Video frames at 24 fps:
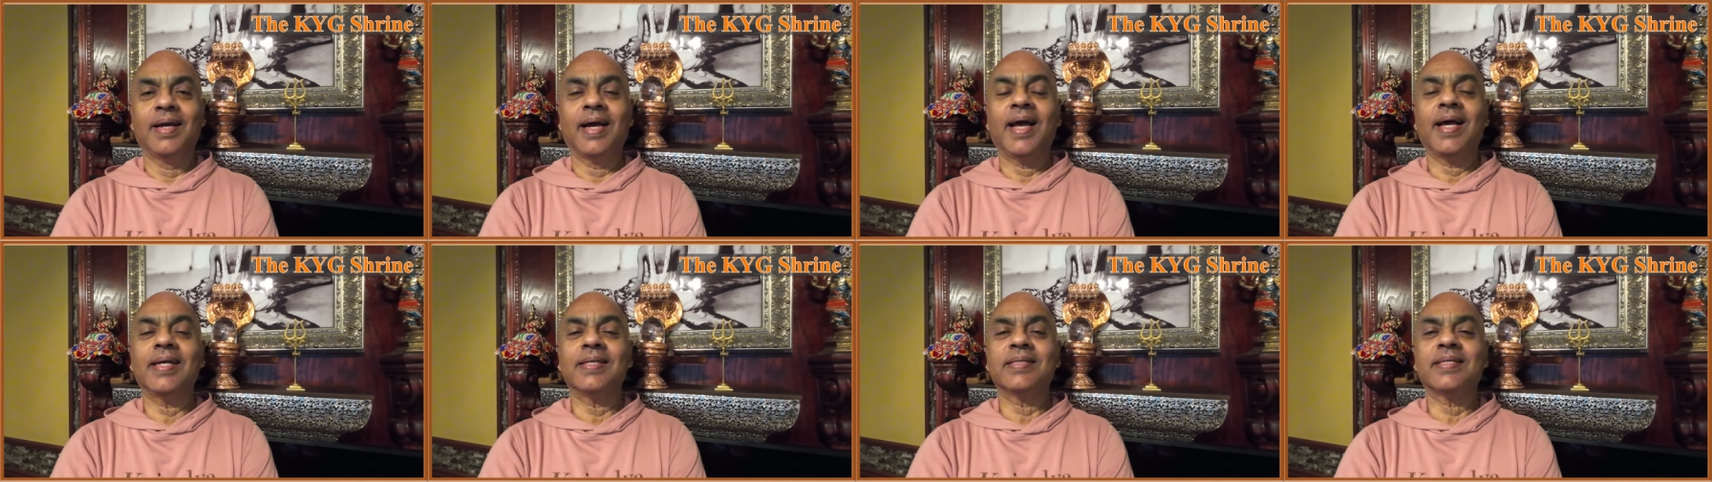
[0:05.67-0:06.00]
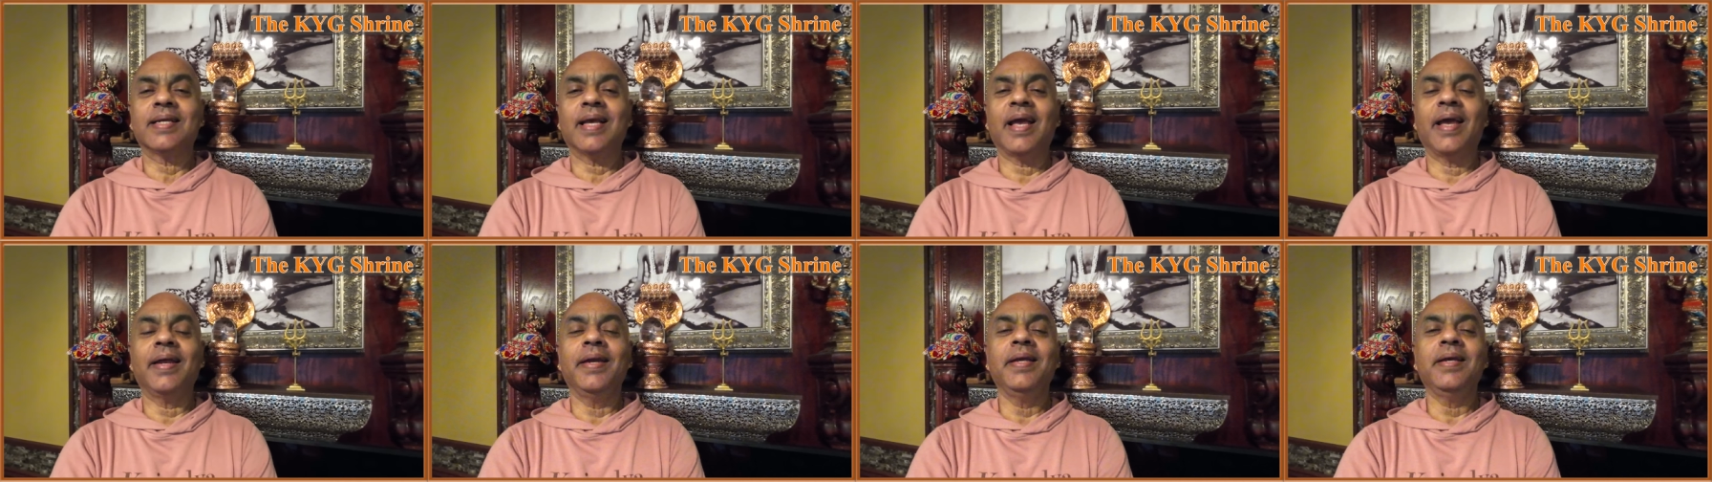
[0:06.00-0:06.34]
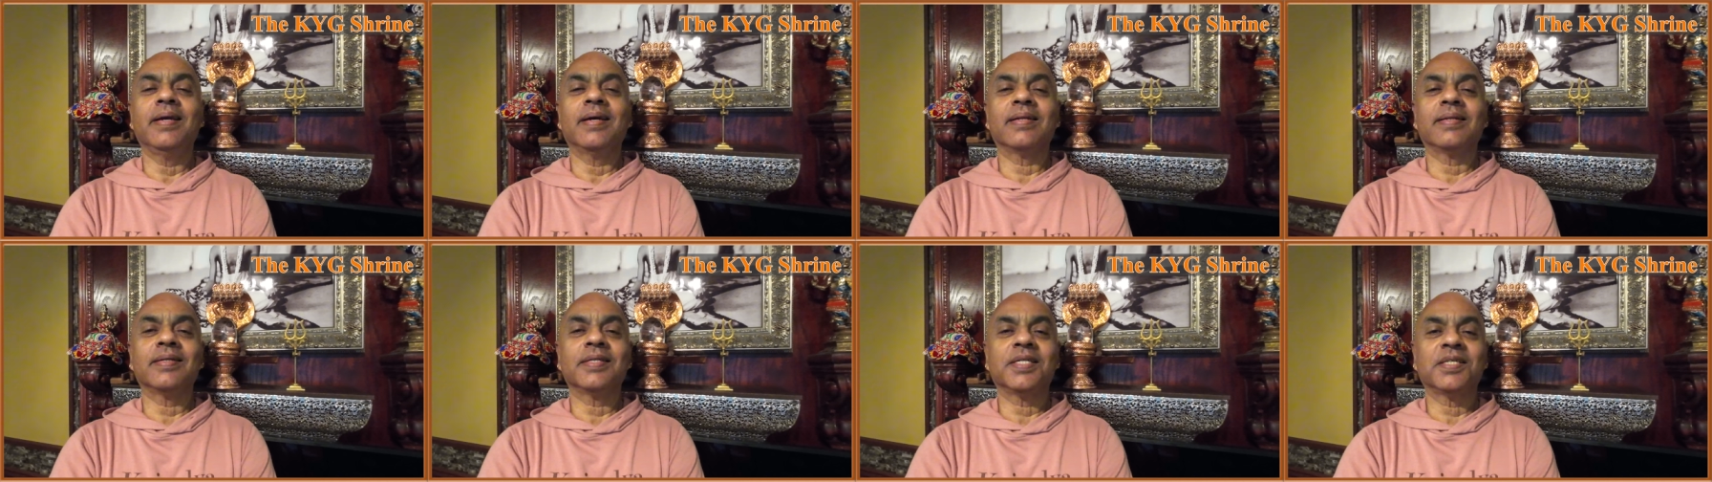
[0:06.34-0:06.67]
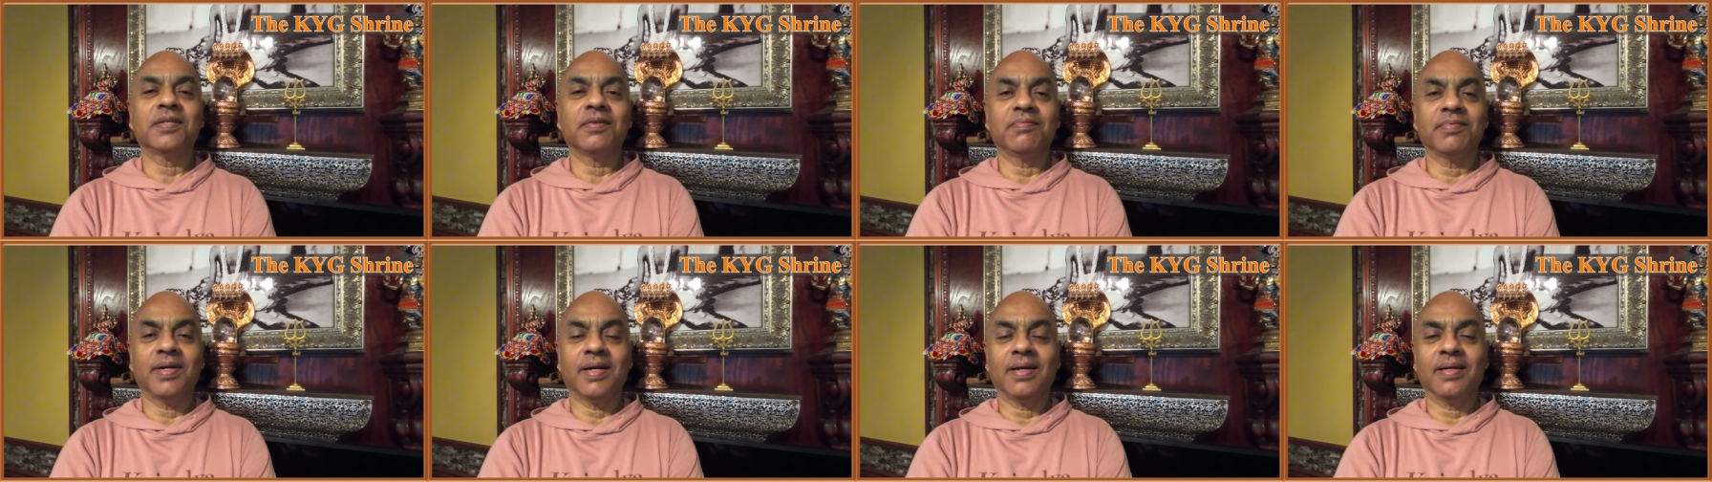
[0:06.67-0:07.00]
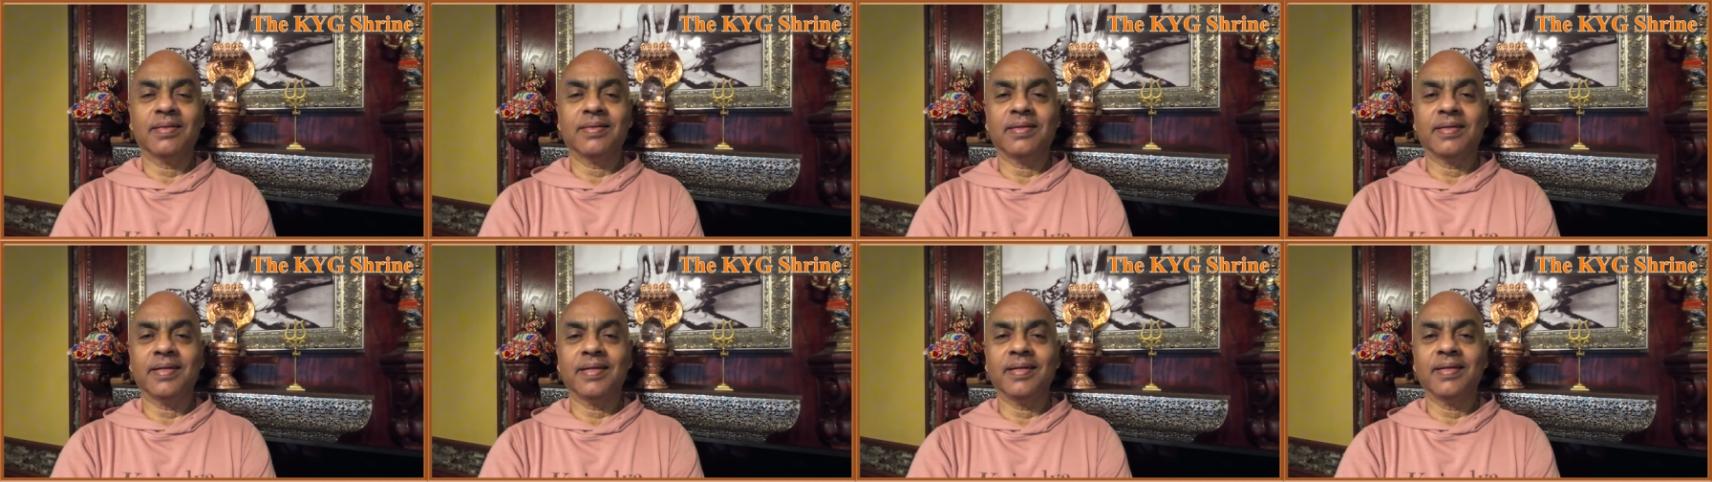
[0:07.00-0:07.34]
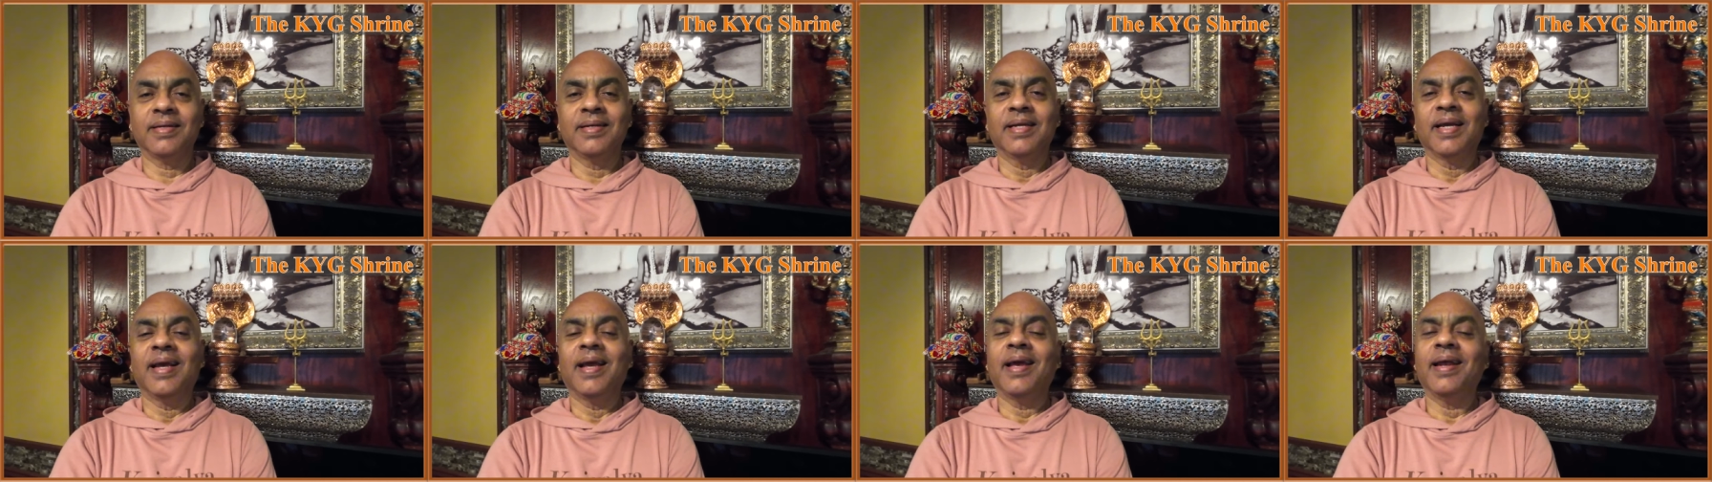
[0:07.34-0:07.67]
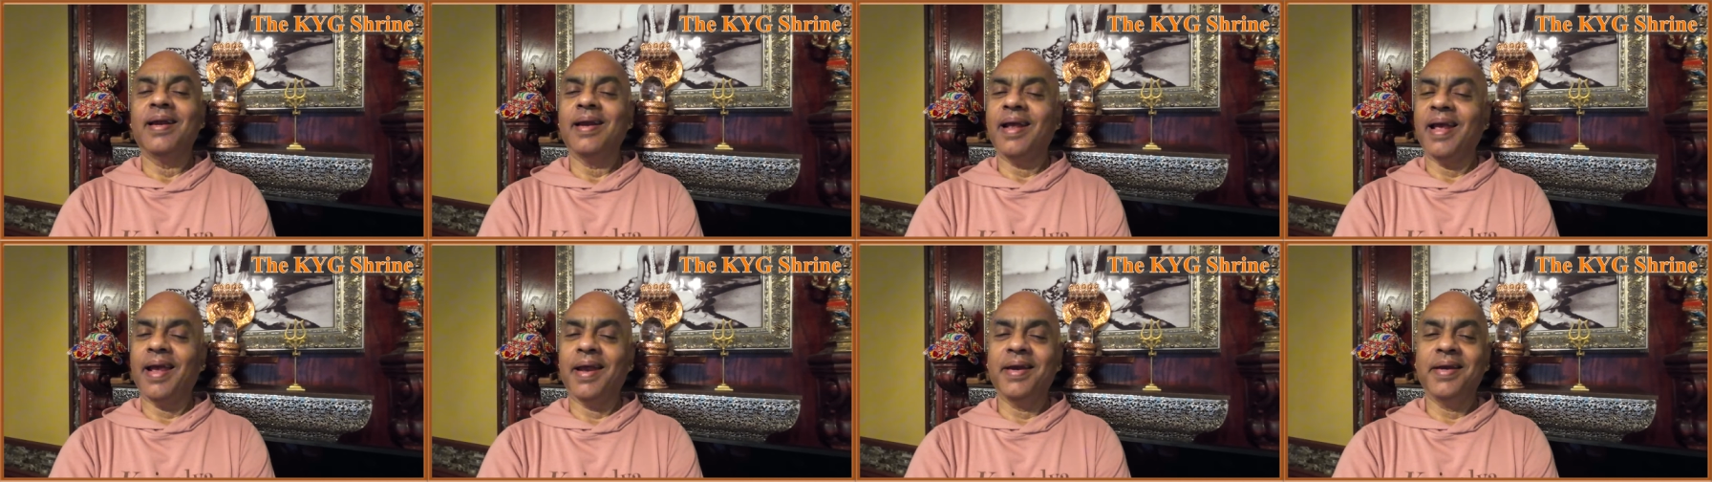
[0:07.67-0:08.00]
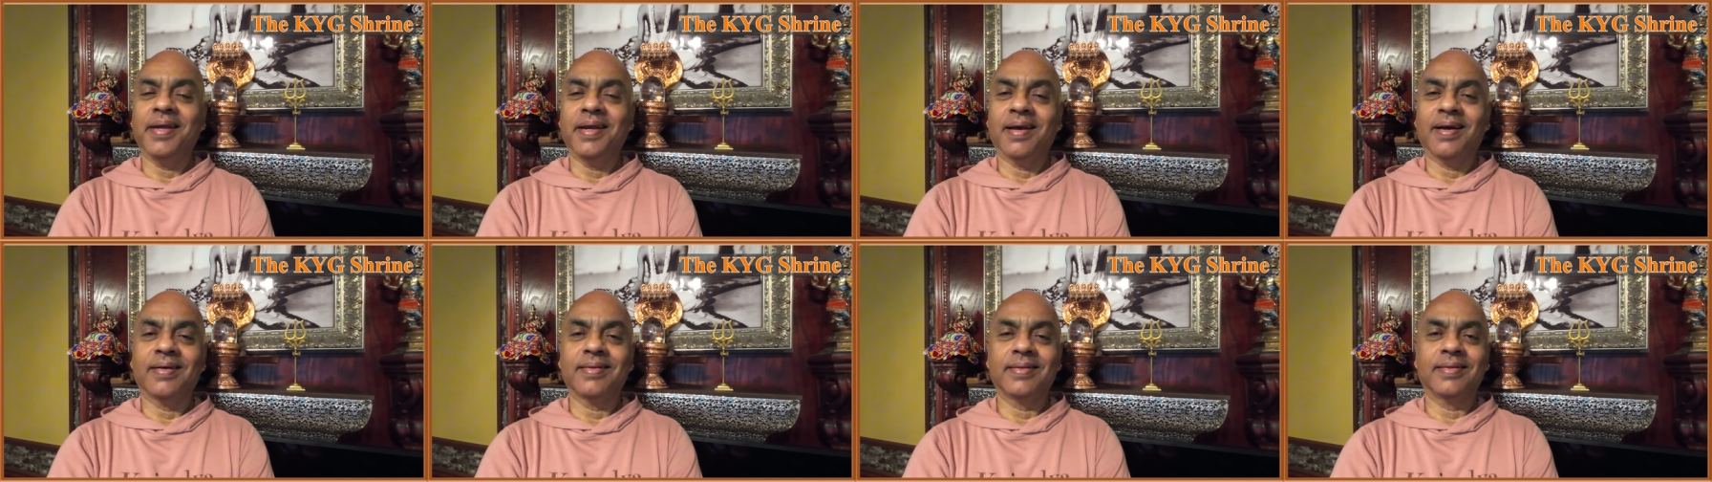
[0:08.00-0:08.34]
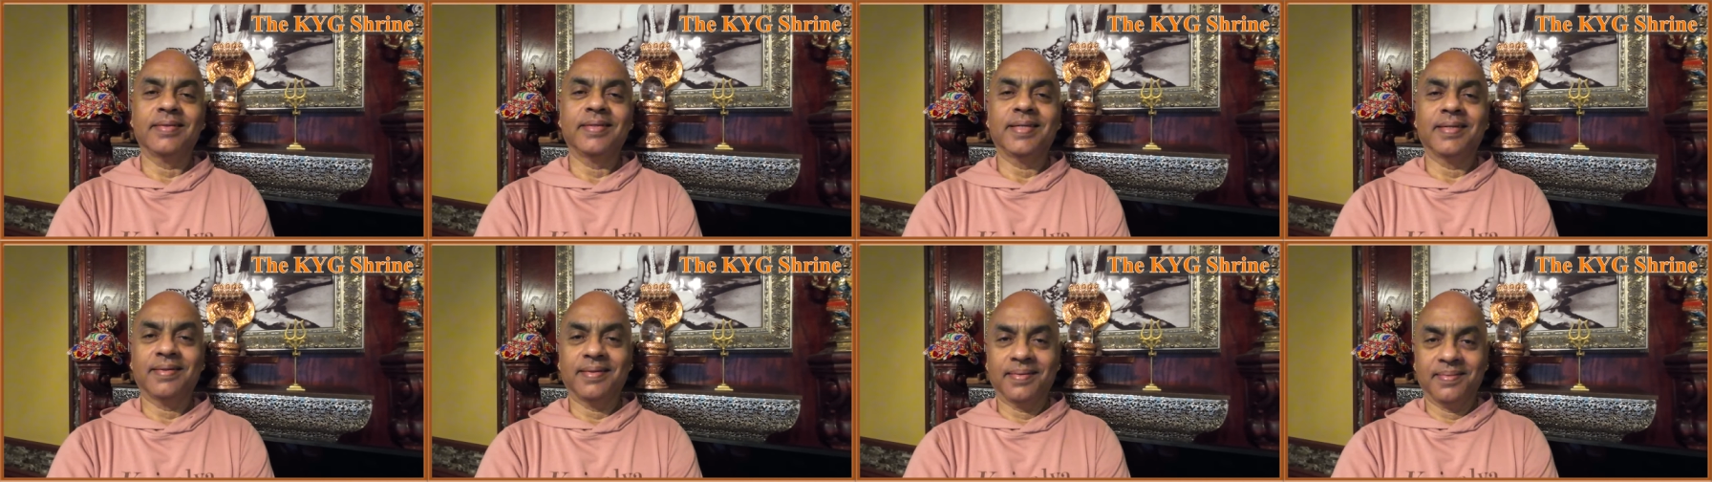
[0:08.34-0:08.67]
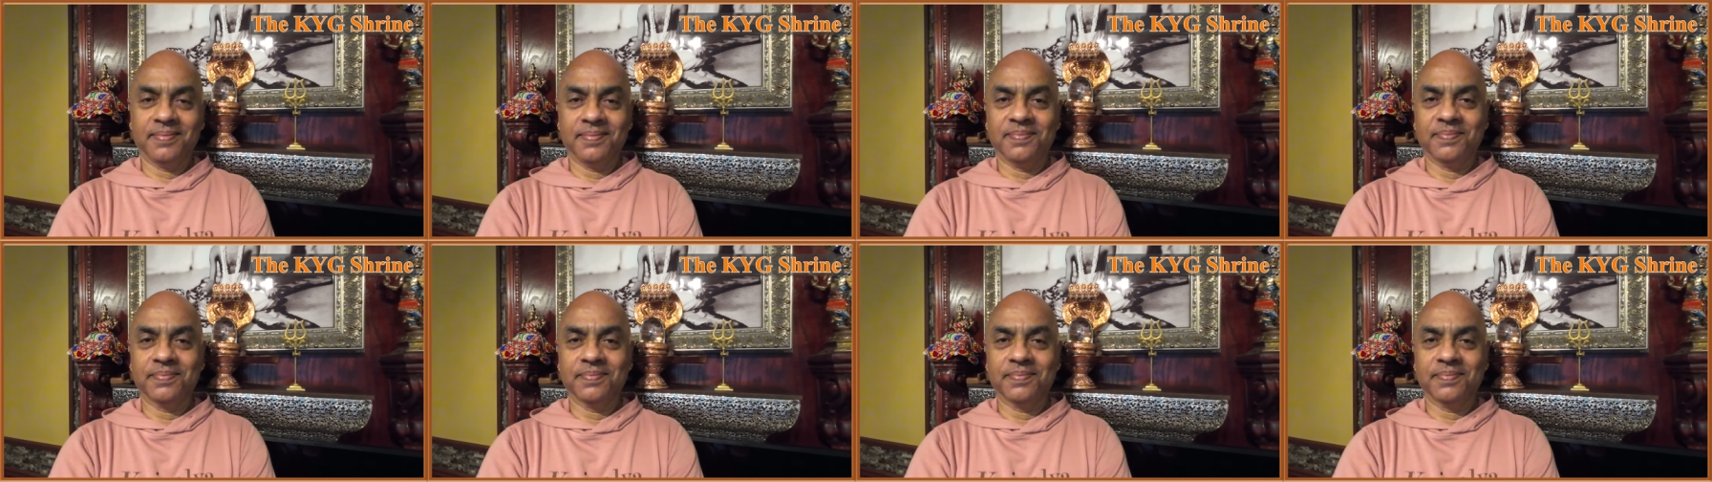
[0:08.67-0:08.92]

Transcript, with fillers: as any other Shivratri in any other year.